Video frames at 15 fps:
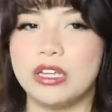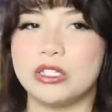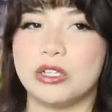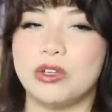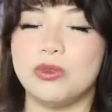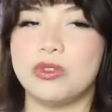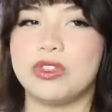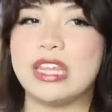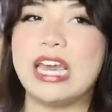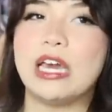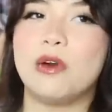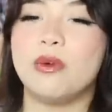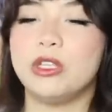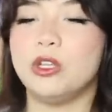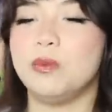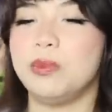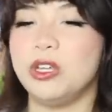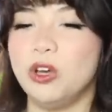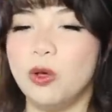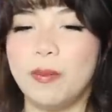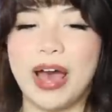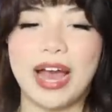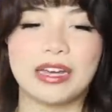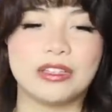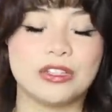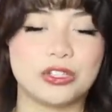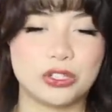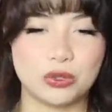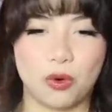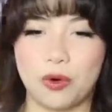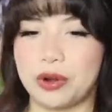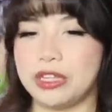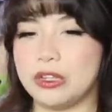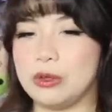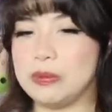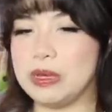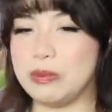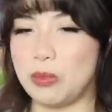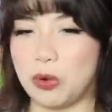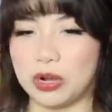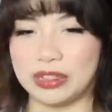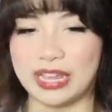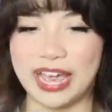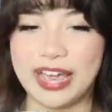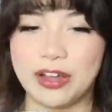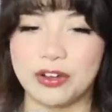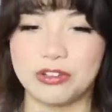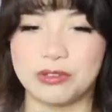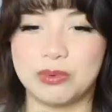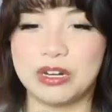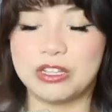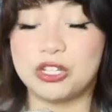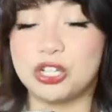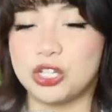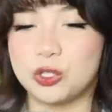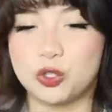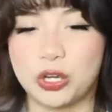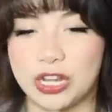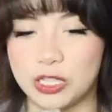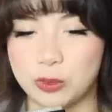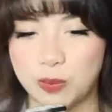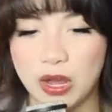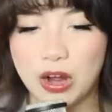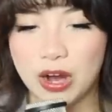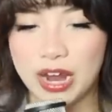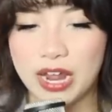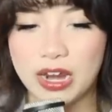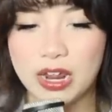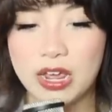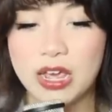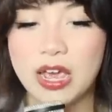So you think when you peel back the story, there'll be more layers, but it's just transparent.